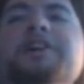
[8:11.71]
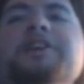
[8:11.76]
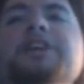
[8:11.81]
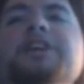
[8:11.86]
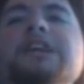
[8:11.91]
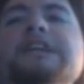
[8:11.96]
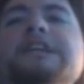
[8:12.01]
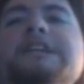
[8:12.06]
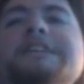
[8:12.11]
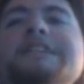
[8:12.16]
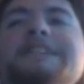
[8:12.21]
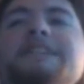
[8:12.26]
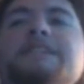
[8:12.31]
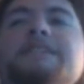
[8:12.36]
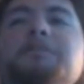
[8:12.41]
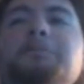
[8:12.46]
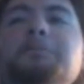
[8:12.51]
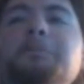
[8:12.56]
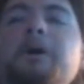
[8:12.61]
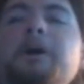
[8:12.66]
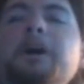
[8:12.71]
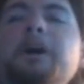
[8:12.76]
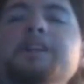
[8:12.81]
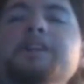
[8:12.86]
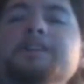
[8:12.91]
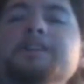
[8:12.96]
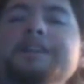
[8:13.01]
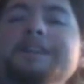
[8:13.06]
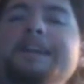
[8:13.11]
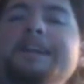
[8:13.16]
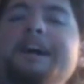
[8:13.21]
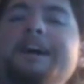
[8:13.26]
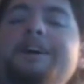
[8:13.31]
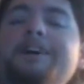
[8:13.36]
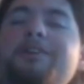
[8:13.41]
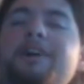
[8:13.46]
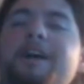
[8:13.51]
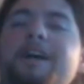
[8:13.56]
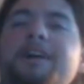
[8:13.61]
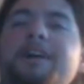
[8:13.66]
Season 1 did not
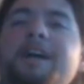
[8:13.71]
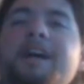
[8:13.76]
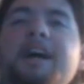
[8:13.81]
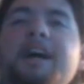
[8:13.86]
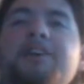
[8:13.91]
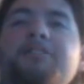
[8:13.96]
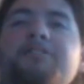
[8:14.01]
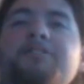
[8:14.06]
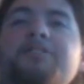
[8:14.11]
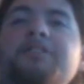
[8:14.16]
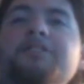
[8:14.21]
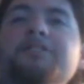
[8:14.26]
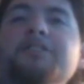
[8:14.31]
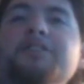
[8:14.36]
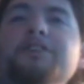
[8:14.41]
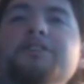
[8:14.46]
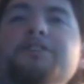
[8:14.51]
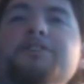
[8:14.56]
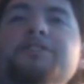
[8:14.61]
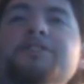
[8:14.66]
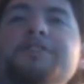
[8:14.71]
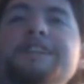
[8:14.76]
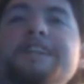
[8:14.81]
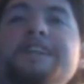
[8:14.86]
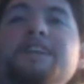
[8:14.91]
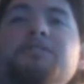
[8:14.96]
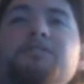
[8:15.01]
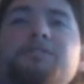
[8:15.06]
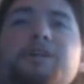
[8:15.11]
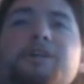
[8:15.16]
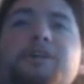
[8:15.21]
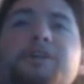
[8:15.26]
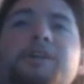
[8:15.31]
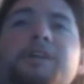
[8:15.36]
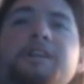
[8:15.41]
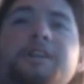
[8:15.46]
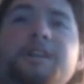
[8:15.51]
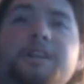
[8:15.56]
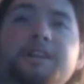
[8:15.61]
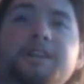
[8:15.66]
quite have the views it really
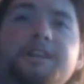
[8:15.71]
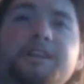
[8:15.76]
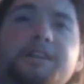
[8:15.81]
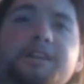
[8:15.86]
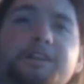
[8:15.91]
needed